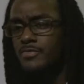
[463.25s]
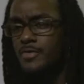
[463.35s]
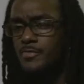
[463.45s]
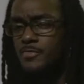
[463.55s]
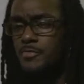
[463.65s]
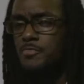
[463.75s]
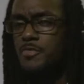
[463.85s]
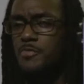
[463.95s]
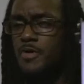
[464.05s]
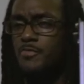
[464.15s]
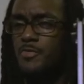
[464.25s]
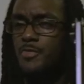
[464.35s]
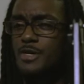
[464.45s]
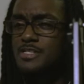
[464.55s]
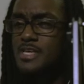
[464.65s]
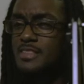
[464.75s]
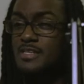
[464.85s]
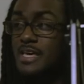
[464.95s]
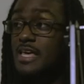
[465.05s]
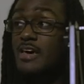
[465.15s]
from what I say, I
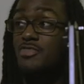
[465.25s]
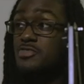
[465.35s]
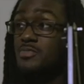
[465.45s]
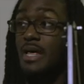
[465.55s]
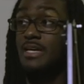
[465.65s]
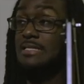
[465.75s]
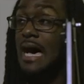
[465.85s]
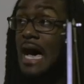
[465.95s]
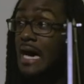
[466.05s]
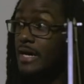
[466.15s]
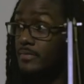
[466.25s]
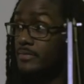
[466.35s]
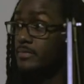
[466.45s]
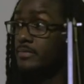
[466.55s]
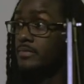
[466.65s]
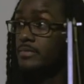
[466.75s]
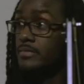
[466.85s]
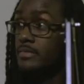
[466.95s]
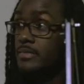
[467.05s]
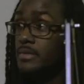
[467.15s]
think they gave her some like time.
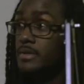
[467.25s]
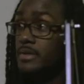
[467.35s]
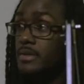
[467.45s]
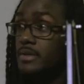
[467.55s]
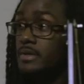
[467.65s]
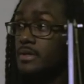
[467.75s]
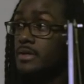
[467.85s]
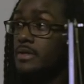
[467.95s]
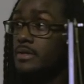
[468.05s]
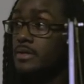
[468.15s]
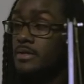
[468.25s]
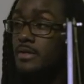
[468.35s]
Yeah, they gave her heavy time. From what I